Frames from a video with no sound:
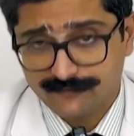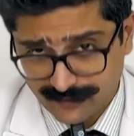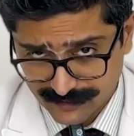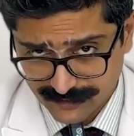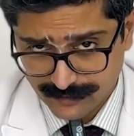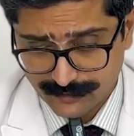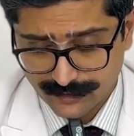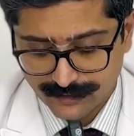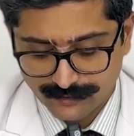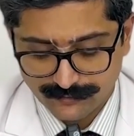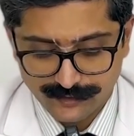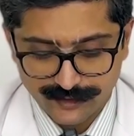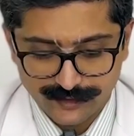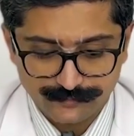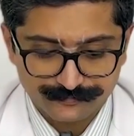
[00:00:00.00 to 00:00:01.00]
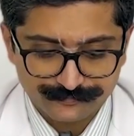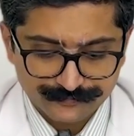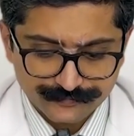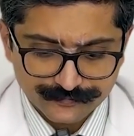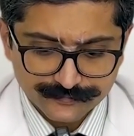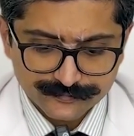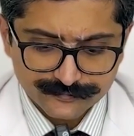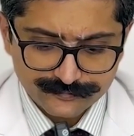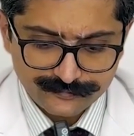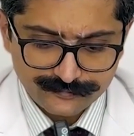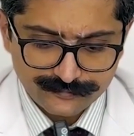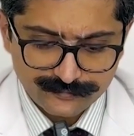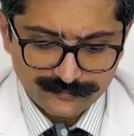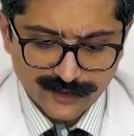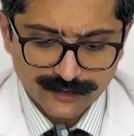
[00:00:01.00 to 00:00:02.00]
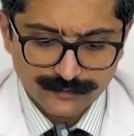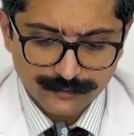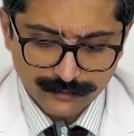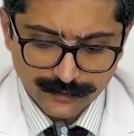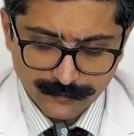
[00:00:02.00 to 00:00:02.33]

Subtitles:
faster recovery. So